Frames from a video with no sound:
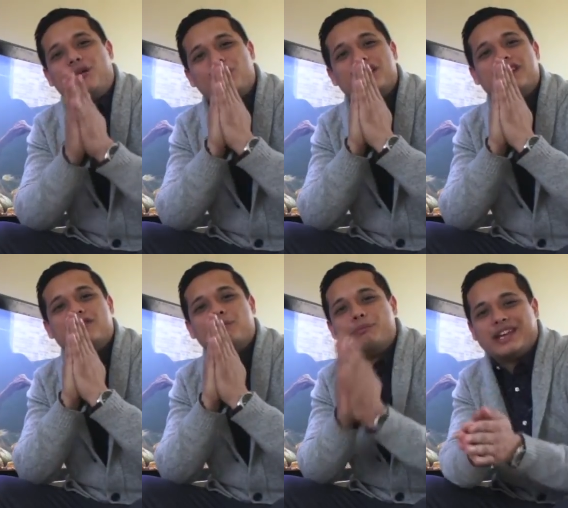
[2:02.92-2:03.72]
I want to
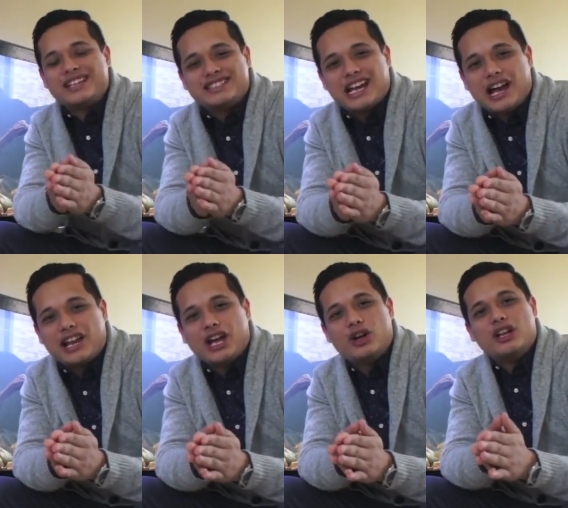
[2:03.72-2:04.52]
give a big shout
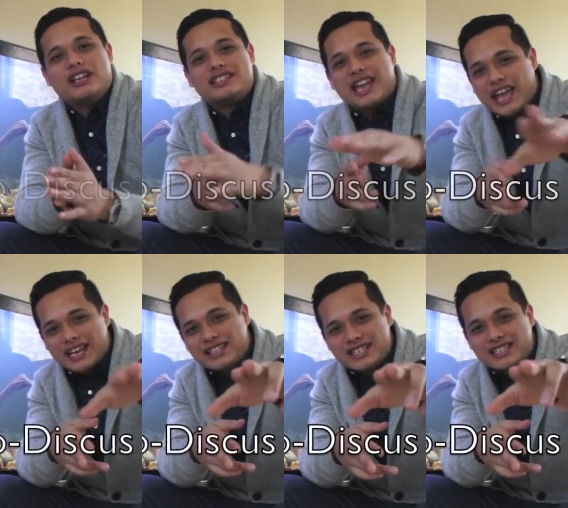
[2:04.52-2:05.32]
out to
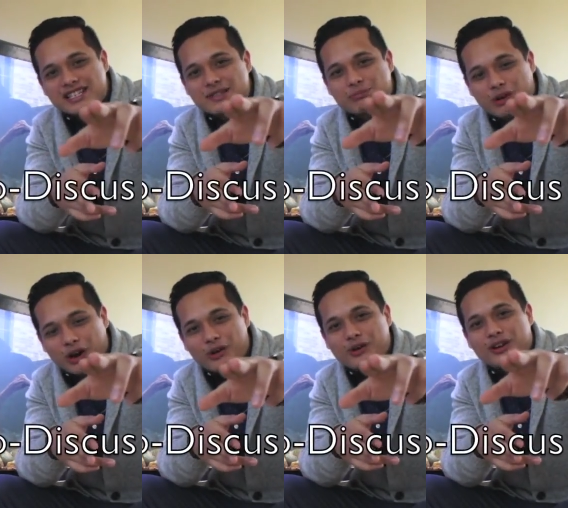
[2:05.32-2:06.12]
Hanna Discus
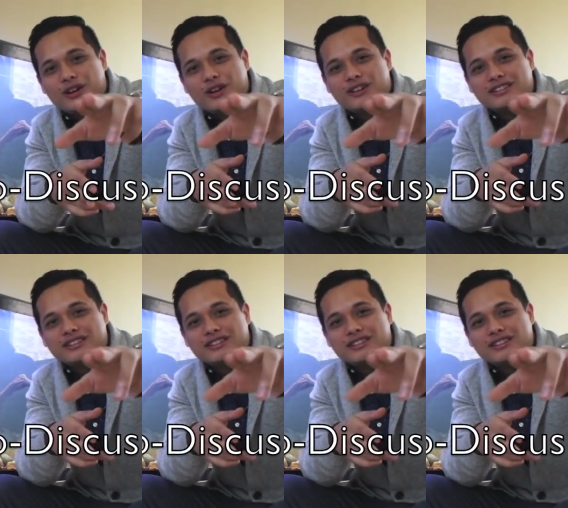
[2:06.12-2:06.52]
Pro.